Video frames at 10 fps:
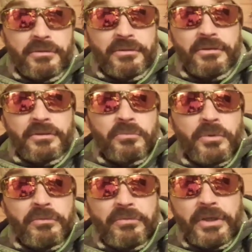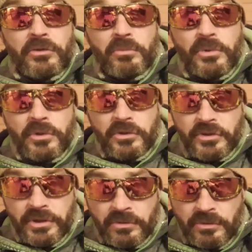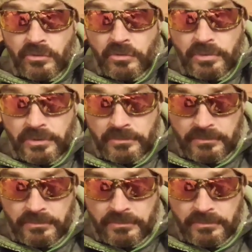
there's one final box still to open.